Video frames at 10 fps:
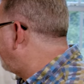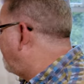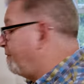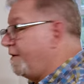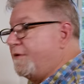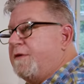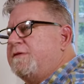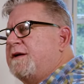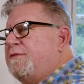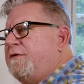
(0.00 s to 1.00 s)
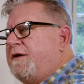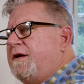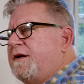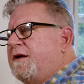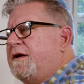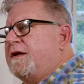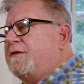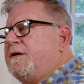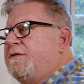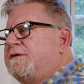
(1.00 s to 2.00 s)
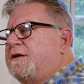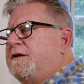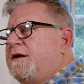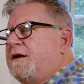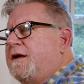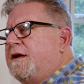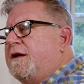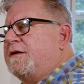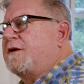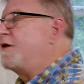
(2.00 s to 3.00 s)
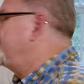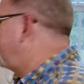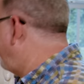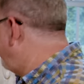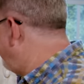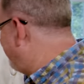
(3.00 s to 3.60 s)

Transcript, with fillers: from, what was that movie that he was in? Tarzan.